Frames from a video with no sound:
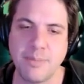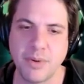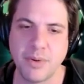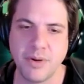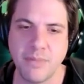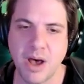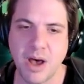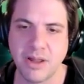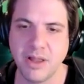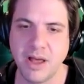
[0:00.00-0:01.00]
or a
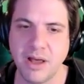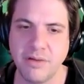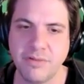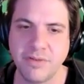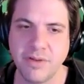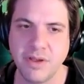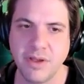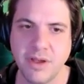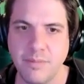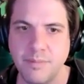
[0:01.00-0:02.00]
model of
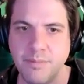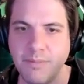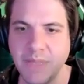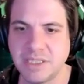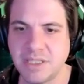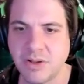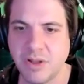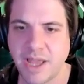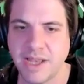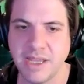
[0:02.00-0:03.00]

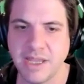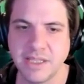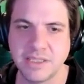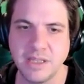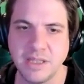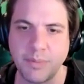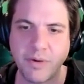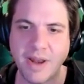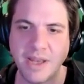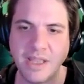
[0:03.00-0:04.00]
mystical ideas, the
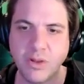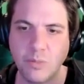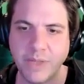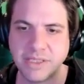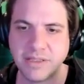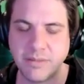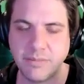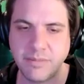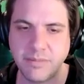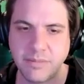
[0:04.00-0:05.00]
perennial
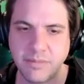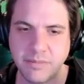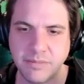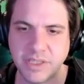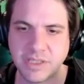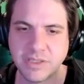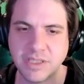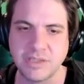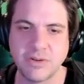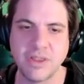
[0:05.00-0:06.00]
wisdom, just
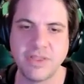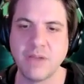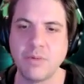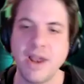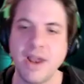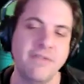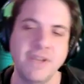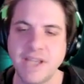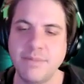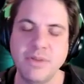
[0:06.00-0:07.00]
this sort of thing where
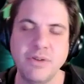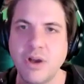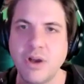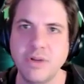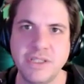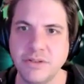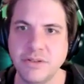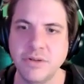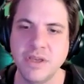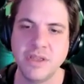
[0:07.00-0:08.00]
every time you go
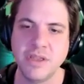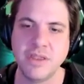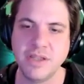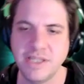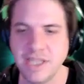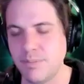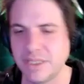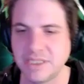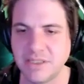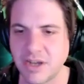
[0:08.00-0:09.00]
into the
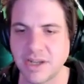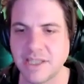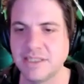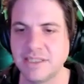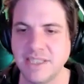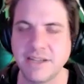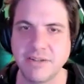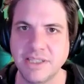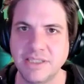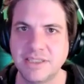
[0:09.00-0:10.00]
deepest, darkest
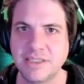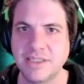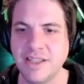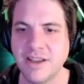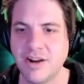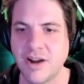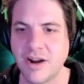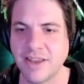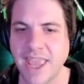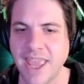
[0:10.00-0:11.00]
secrets, the
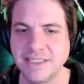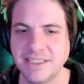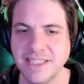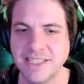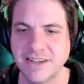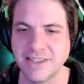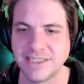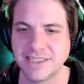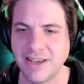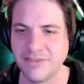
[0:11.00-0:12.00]
arcane
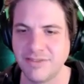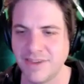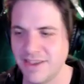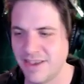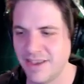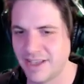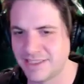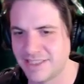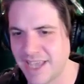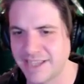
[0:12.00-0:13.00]
secrets of a
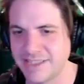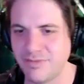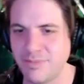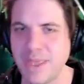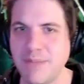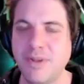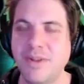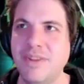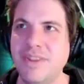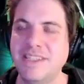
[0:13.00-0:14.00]
sect of
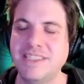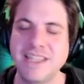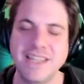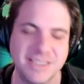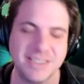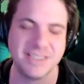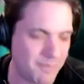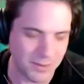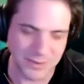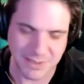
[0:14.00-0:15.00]
people that say these are the
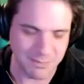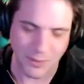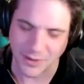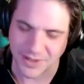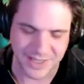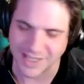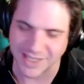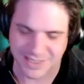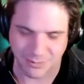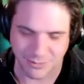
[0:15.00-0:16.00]
most important
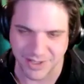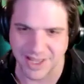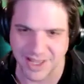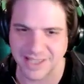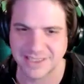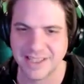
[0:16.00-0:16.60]
things to realize